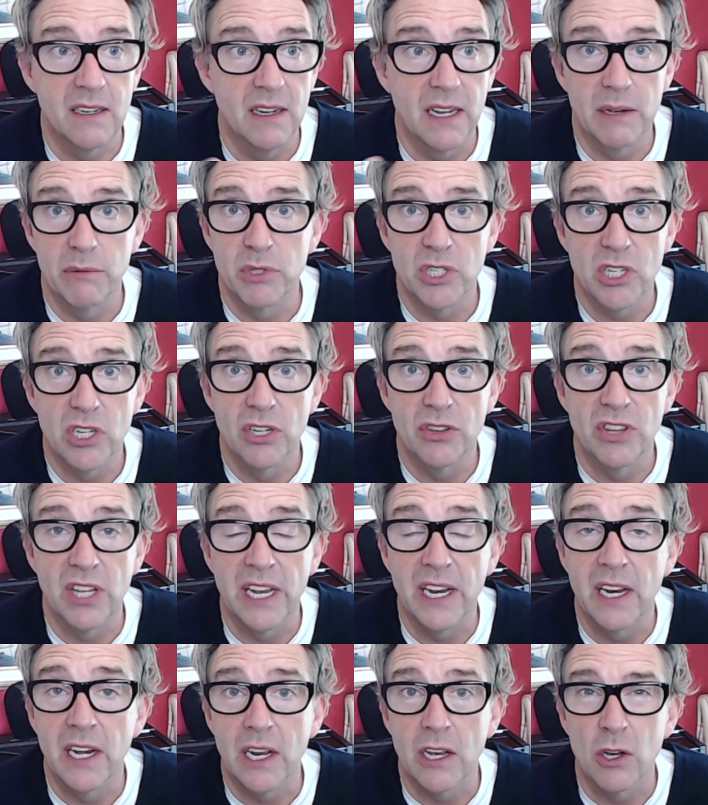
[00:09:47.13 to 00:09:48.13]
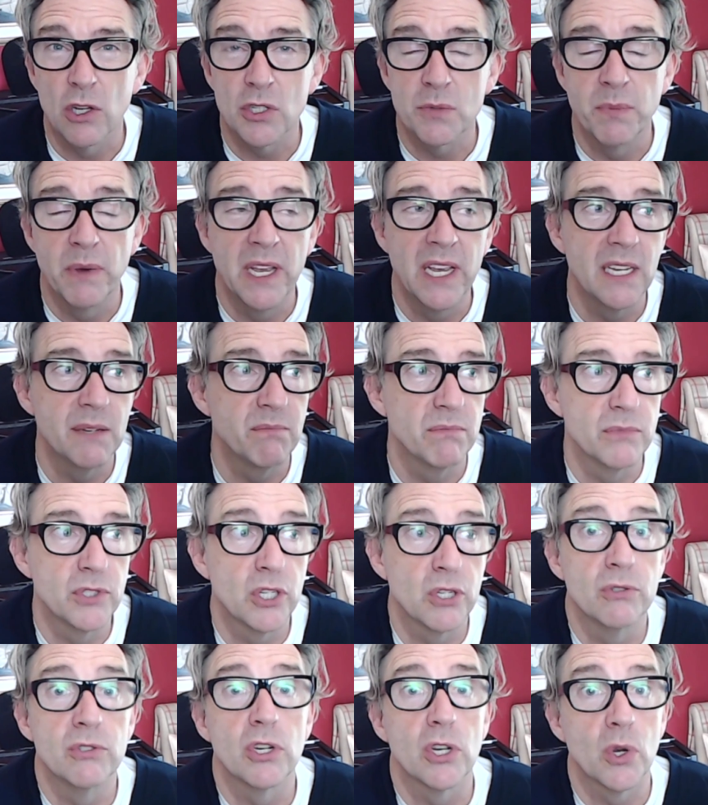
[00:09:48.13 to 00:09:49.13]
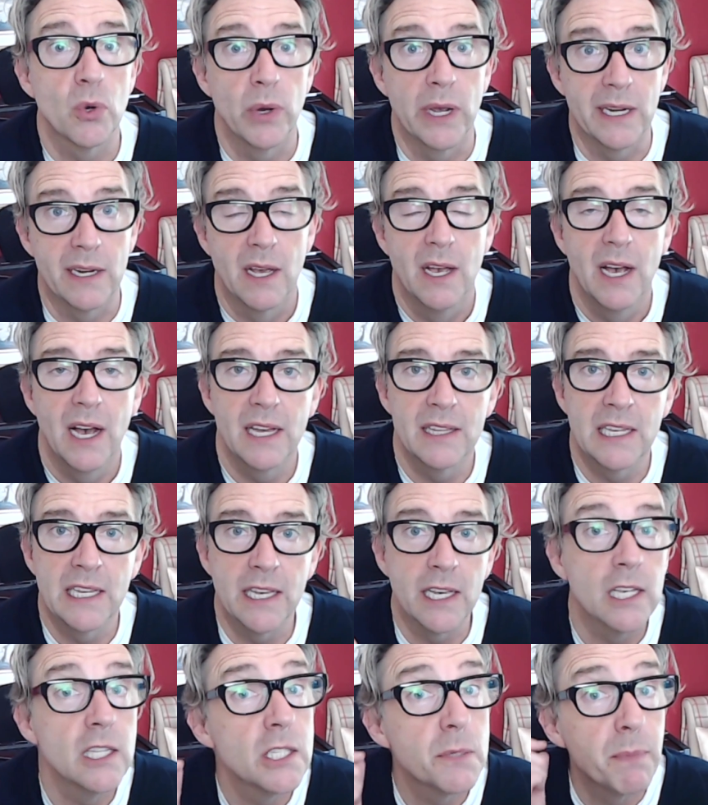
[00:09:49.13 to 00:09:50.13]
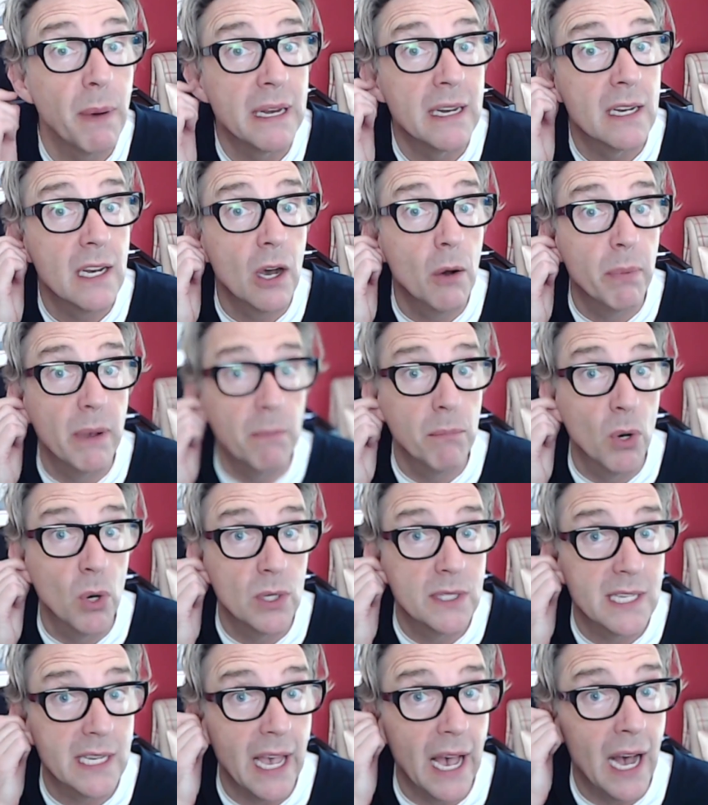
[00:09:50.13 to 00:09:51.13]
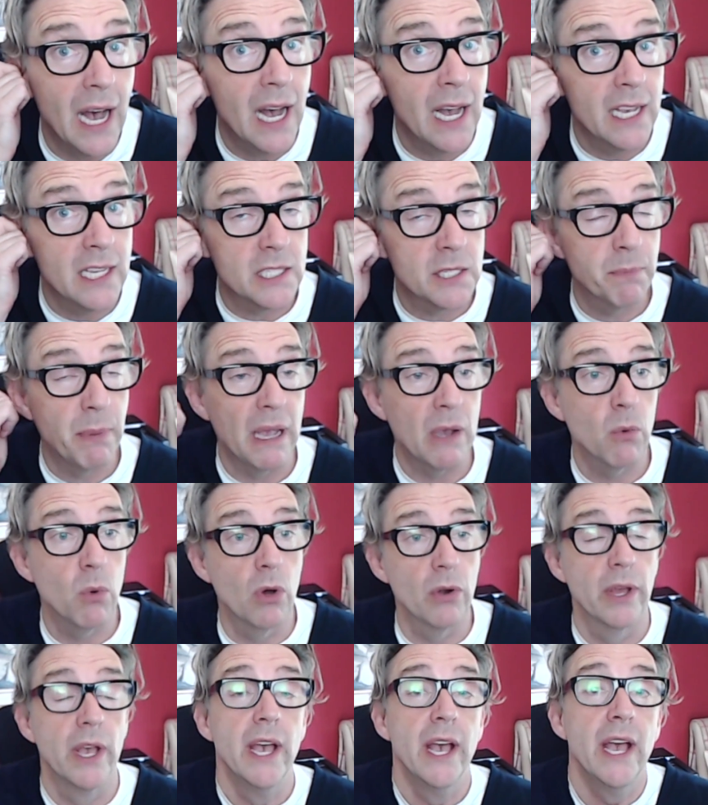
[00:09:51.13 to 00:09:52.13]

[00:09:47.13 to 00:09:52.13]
It was a good thing, and it cost me 200 quid. I think you can spend a little bit more to get a higher spec one.